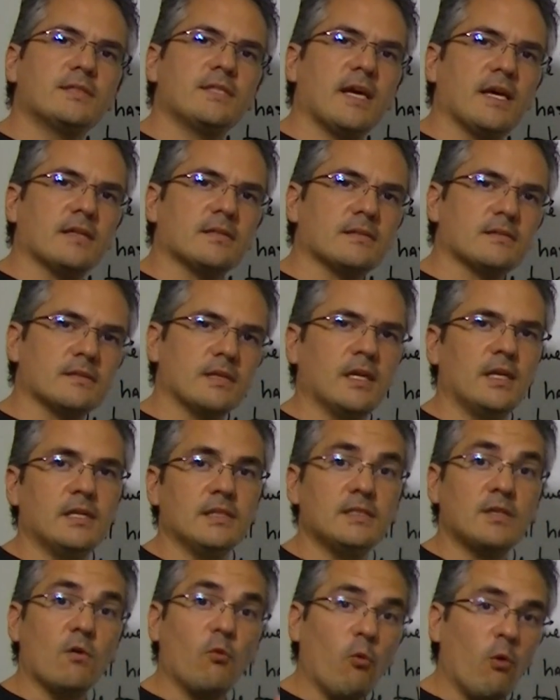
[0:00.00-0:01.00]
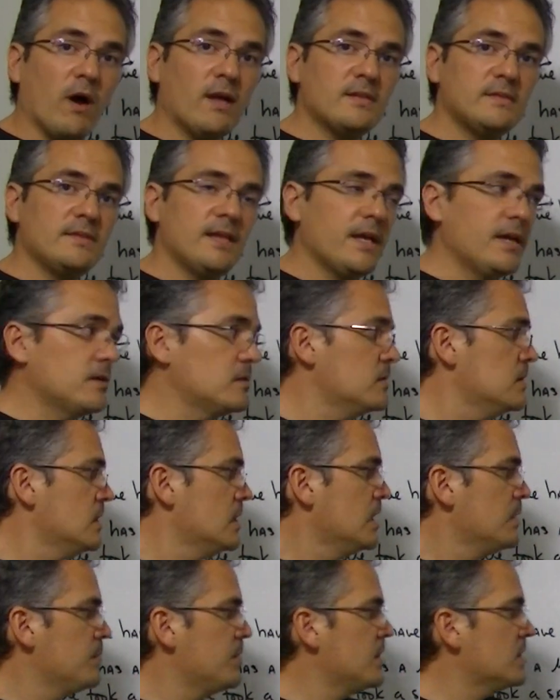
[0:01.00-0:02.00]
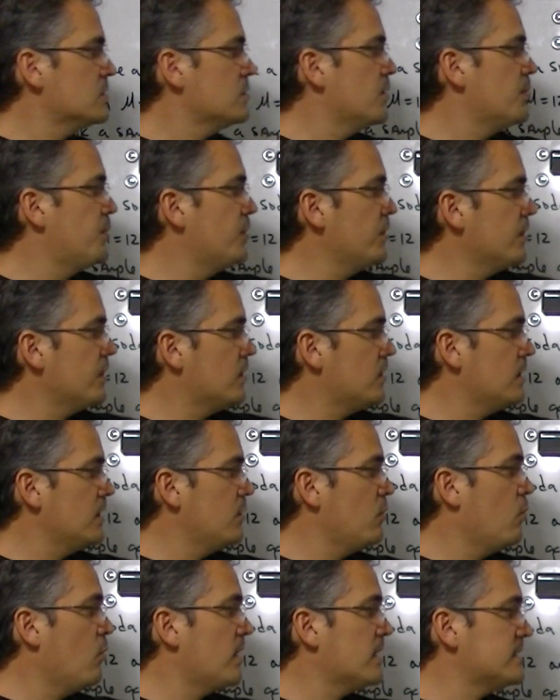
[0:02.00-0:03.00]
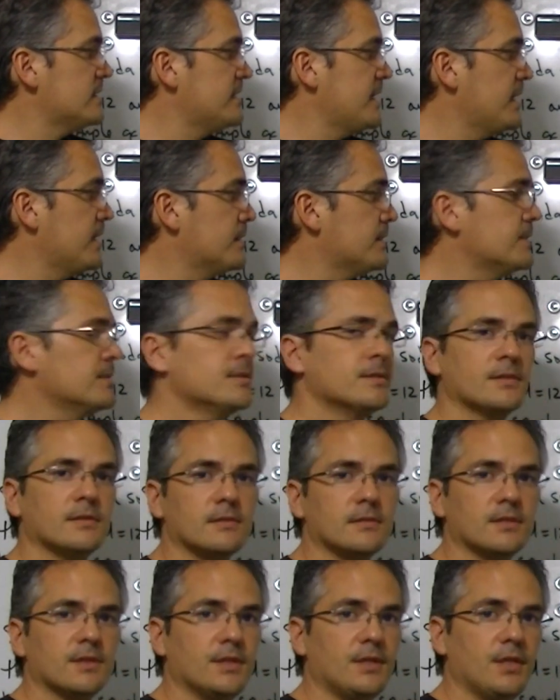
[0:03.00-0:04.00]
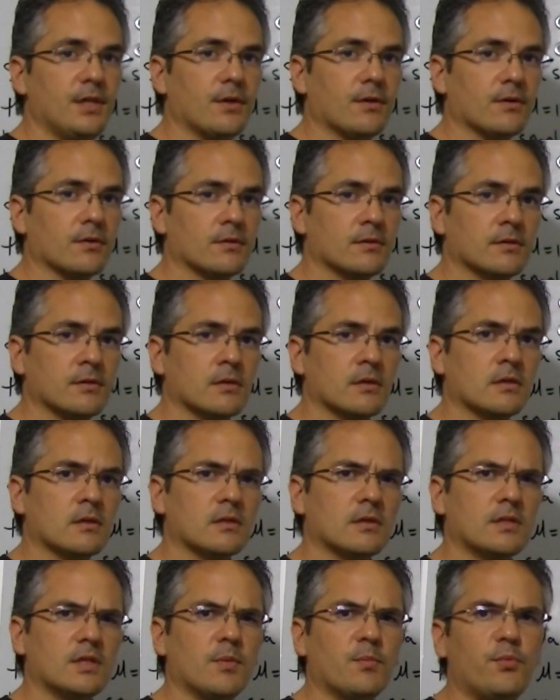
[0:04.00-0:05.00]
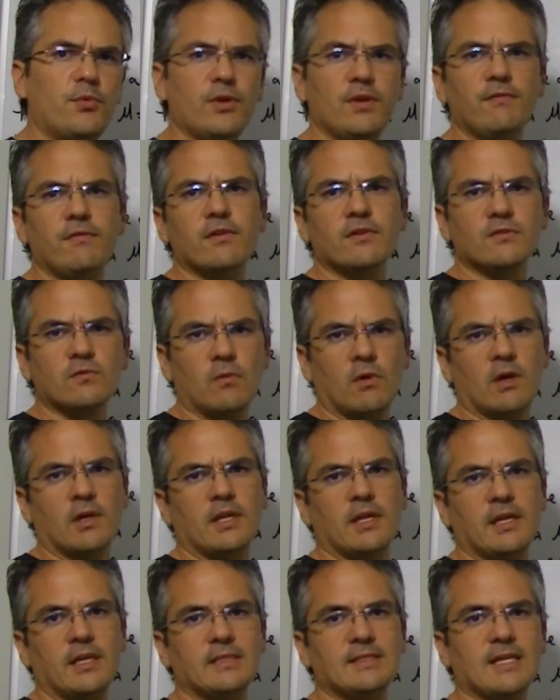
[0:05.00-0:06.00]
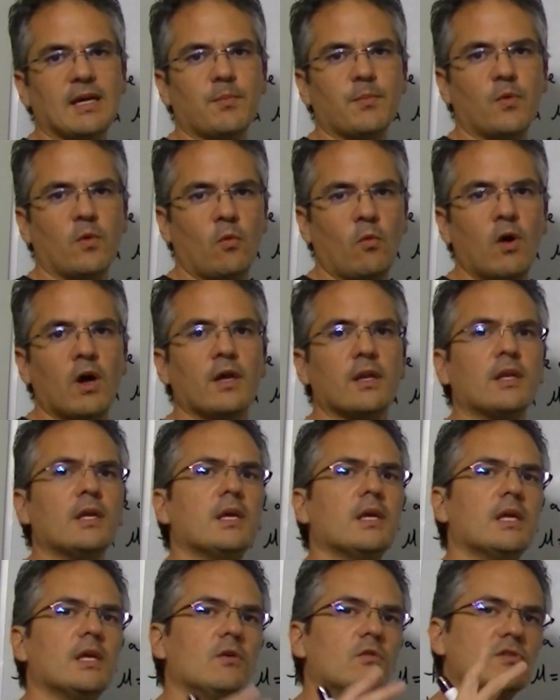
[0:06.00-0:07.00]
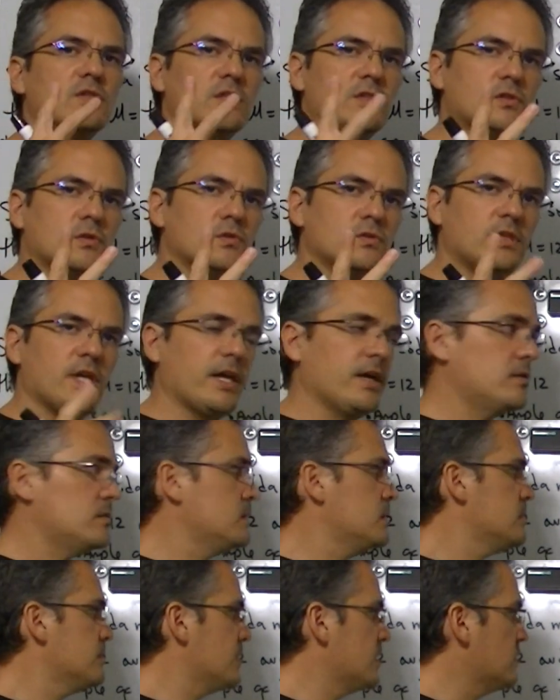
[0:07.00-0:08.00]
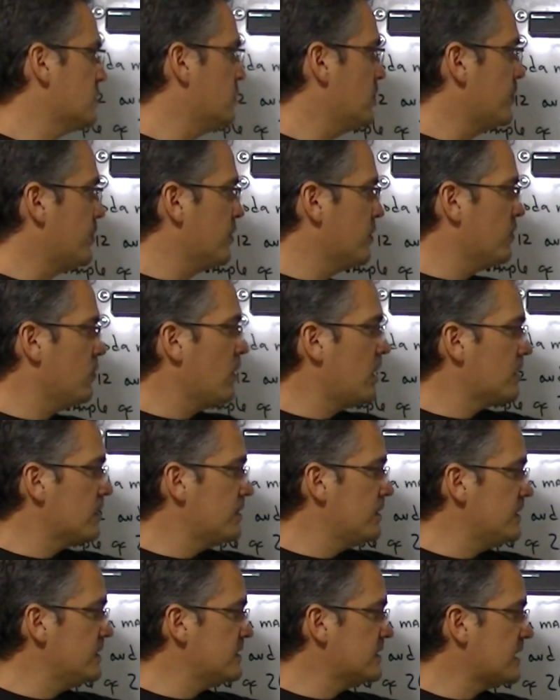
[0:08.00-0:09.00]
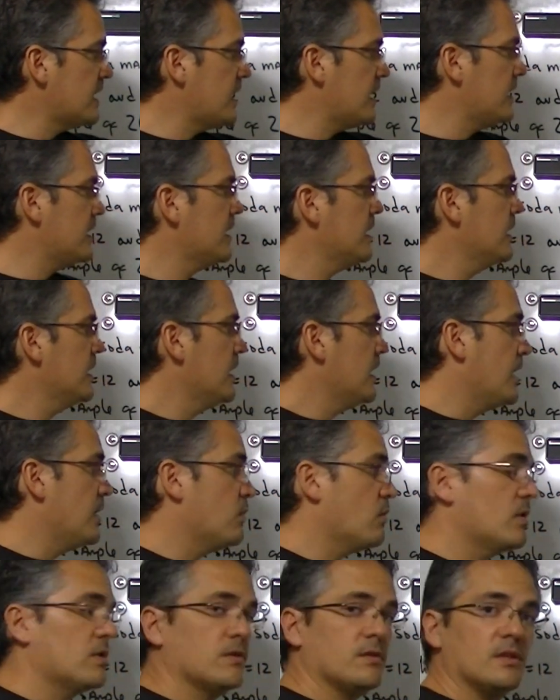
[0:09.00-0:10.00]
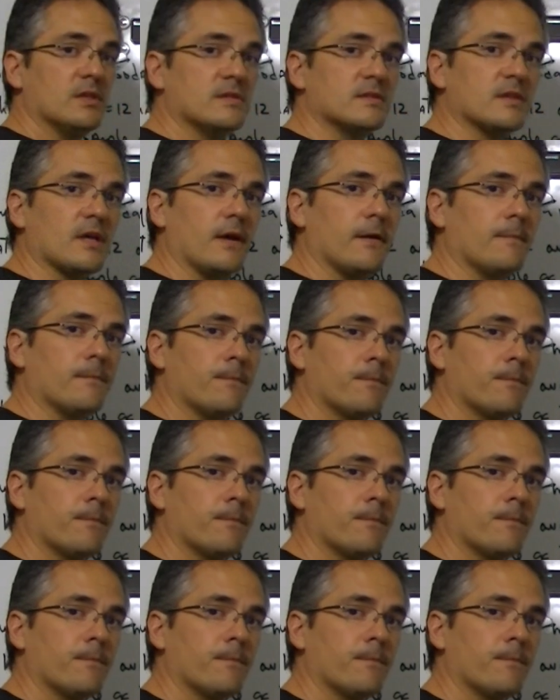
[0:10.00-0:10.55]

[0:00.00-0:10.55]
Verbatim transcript: test. And it's a one-tail because we're putting only one tail in here. The previous one, in example one, it was a two-tail because we put one on this side and one on this side.